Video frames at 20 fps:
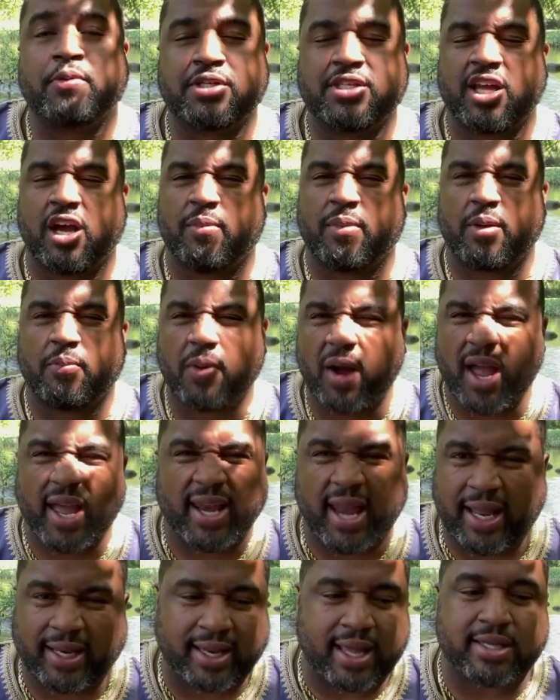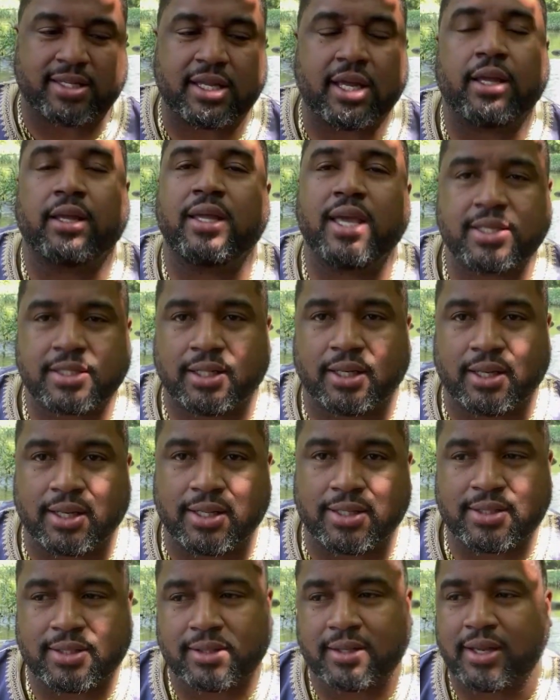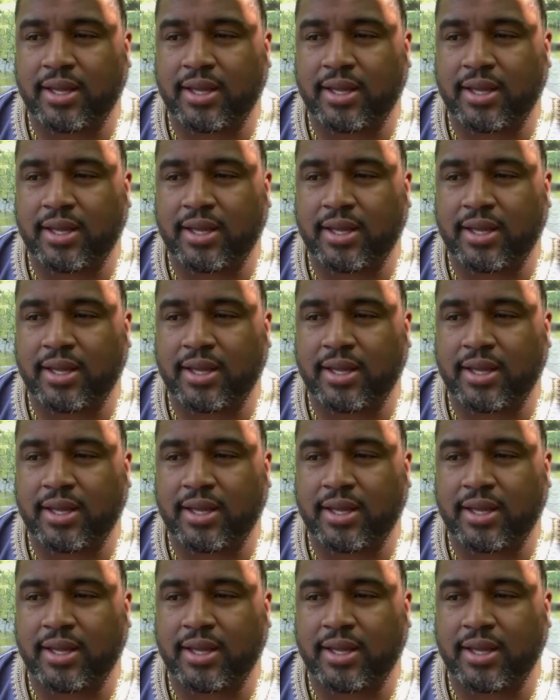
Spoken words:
tell me, Brian, it ain't that simple. Yes, it is.